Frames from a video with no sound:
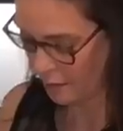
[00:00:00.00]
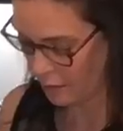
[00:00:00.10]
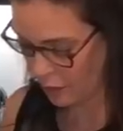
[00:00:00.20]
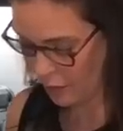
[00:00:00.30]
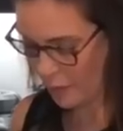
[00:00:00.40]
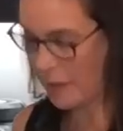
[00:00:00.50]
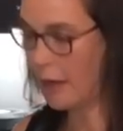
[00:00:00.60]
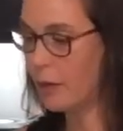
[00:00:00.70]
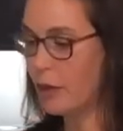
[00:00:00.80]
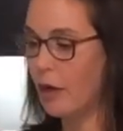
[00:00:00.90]
Turn my
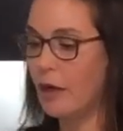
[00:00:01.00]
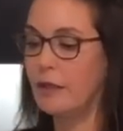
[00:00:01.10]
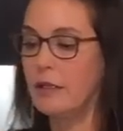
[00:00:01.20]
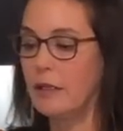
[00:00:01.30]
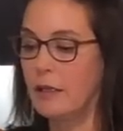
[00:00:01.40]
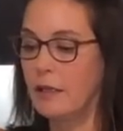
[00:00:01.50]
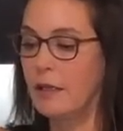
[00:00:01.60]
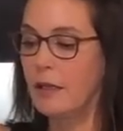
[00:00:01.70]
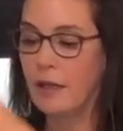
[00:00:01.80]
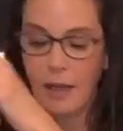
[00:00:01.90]
power on.
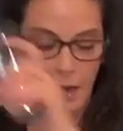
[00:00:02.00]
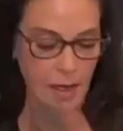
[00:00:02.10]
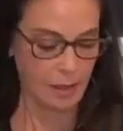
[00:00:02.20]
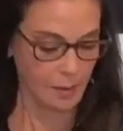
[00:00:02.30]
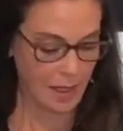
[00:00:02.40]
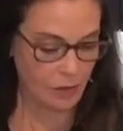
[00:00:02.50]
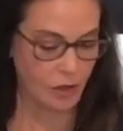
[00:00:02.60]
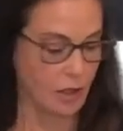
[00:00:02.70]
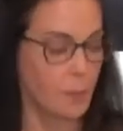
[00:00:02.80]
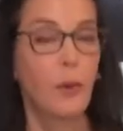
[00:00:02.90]
And I'm
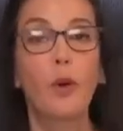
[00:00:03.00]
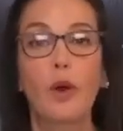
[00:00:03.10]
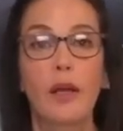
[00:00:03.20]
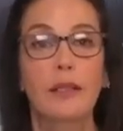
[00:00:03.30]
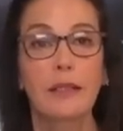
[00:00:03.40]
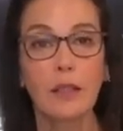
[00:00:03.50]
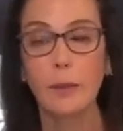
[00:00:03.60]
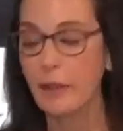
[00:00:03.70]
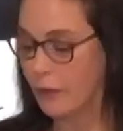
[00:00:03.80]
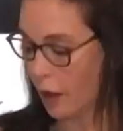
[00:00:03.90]
actually gonna pour a
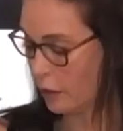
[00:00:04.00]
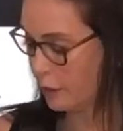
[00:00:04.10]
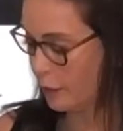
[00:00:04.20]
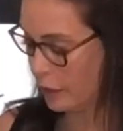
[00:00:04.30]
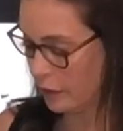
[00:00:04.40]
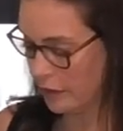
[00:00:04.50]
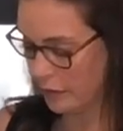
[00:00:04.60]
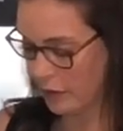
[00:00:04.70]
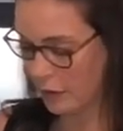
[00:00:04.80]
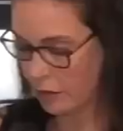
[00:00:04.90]
little bit of olive oil
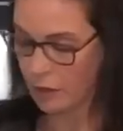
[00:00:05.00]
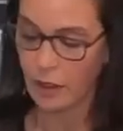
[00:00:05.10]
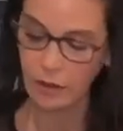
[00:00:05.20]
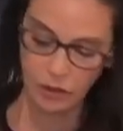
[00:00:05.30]
in there